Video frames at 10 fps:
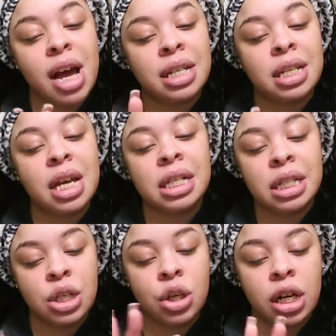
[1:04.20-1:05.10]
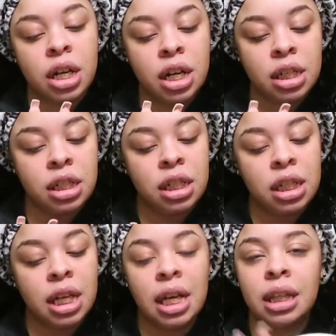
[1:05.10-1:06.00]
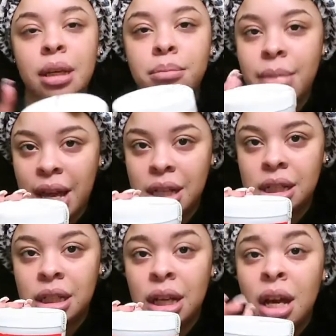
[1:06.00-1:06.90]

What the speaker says: Aztec Secret Indian Healing Mask.